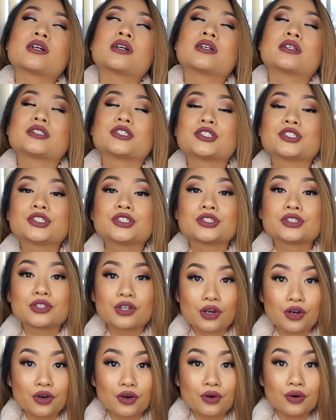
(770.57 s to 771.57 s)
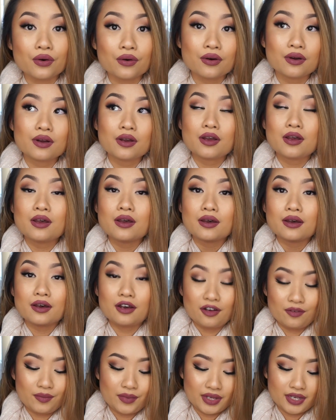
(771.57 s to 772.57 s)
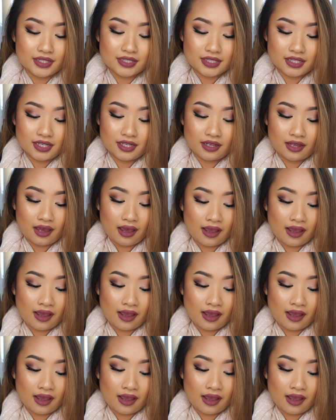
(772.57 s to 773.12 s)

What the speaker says: are so amazing.